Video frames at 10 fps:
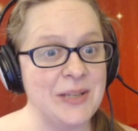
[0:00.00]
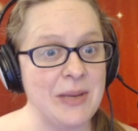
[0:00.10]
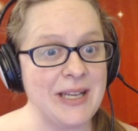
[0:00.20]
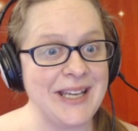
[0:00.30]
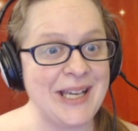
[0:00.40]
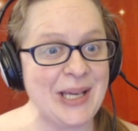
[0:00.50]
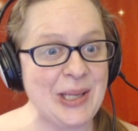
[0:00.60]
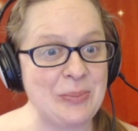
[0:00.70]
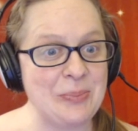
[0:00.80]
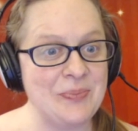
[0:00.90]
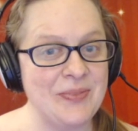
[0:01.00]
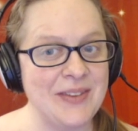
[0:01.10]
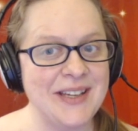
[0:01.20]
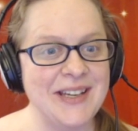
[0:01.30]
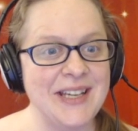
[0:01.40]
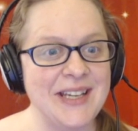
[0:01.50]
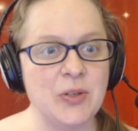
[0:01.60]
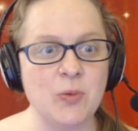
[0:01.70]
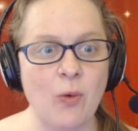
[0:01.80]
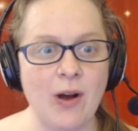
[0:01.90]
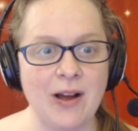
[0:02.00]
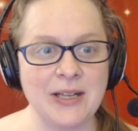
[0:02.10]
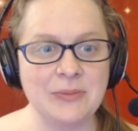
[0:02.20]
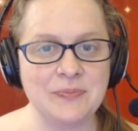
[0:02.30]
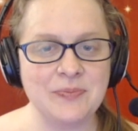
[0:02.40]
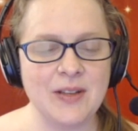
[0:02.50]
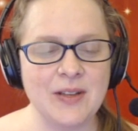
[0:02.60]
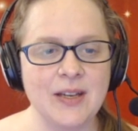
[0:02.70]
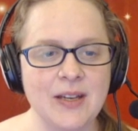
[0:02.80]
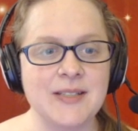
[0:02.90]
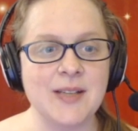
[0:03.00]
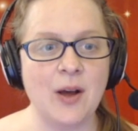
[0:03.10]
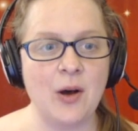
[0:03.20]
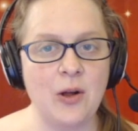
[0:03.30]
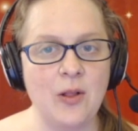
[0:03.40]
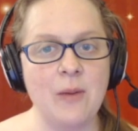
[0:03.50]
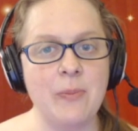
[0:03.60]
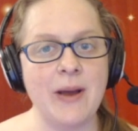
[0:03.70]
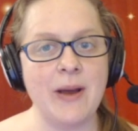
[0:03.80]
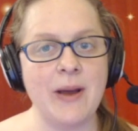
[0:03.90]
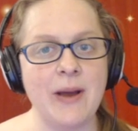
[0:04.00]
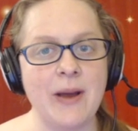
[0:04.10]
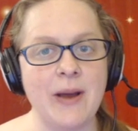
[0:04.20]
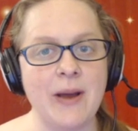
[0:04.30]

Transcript: in ManyCam. Here's why. It's all about